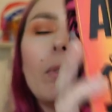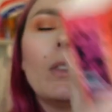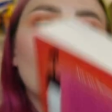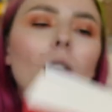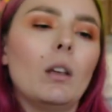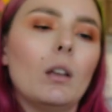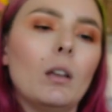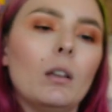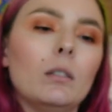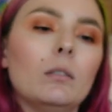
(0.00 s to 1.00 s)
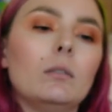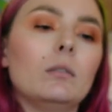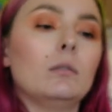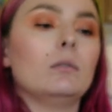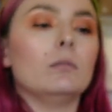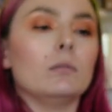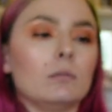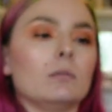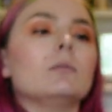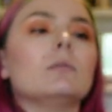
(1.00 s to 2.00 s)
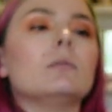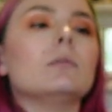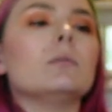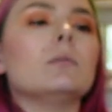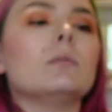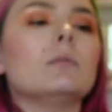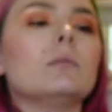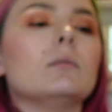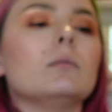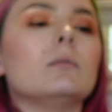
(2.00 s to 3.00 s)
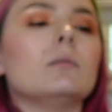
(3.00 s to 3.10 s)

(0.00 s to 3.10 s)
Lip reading: Nobody speaks.